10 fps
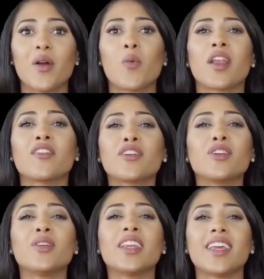If you
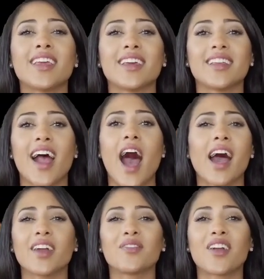have any
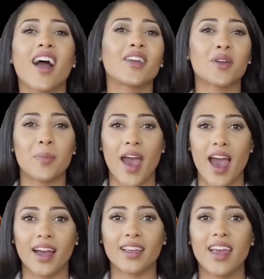questions, you can do
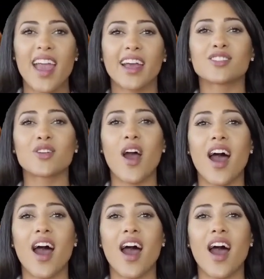so frankly.